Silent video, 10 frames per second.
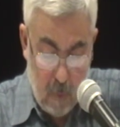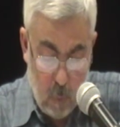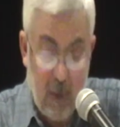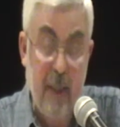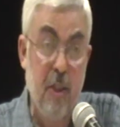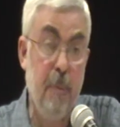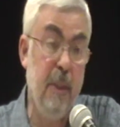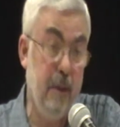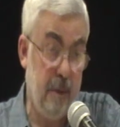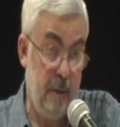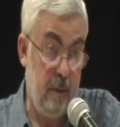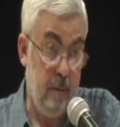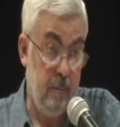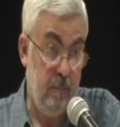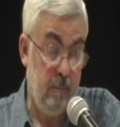well experienced
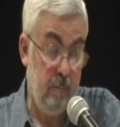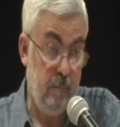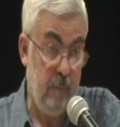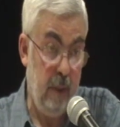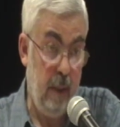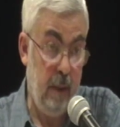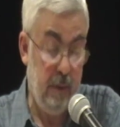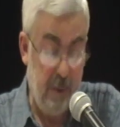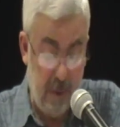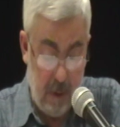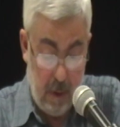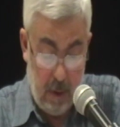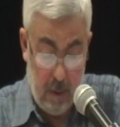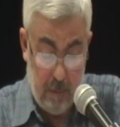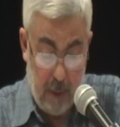and
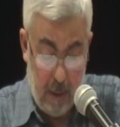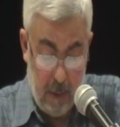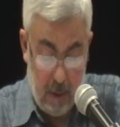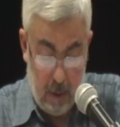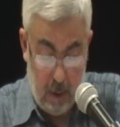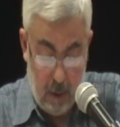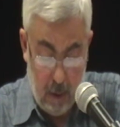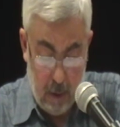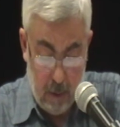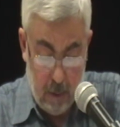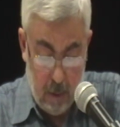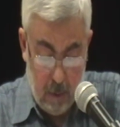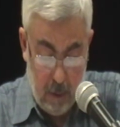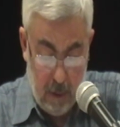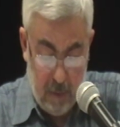concerned primarily
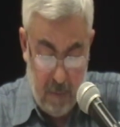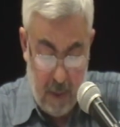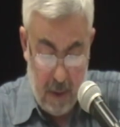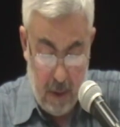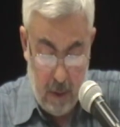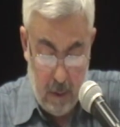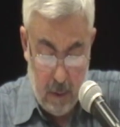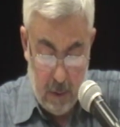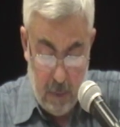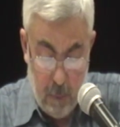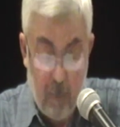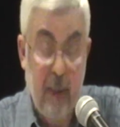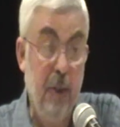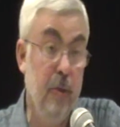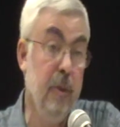with advancing
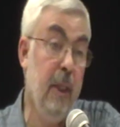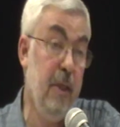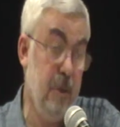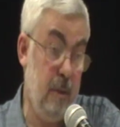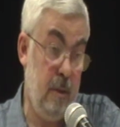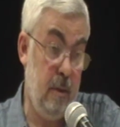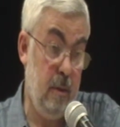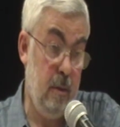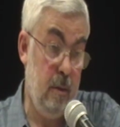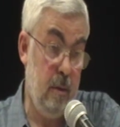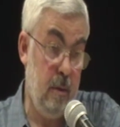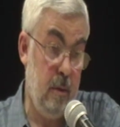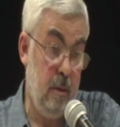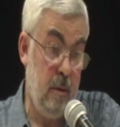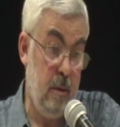diplomatic relations.
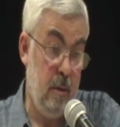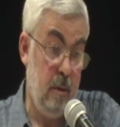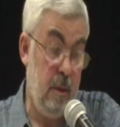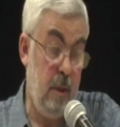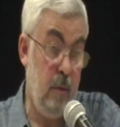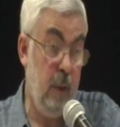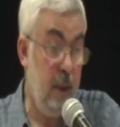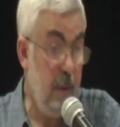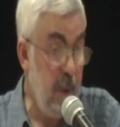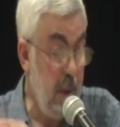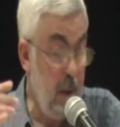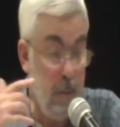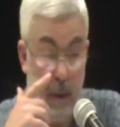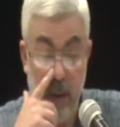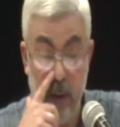See, we keep hearing
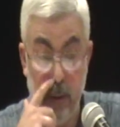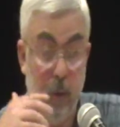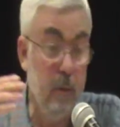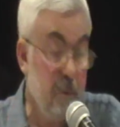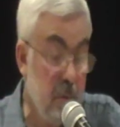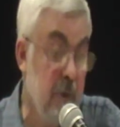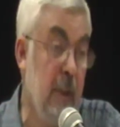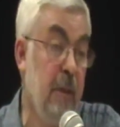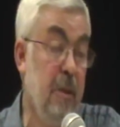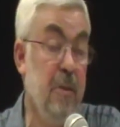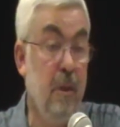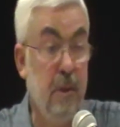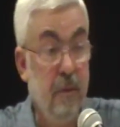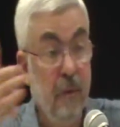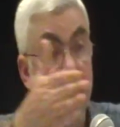about
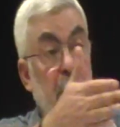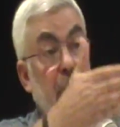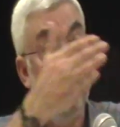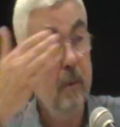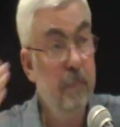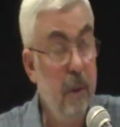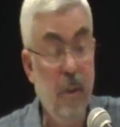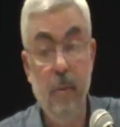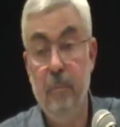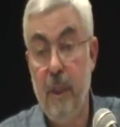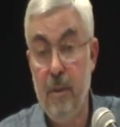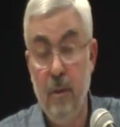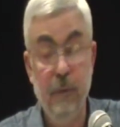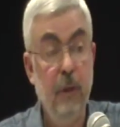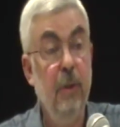Sarkissian inviting the President
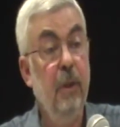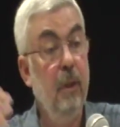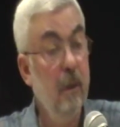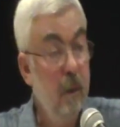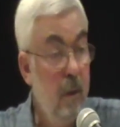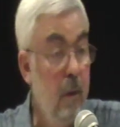of Turkey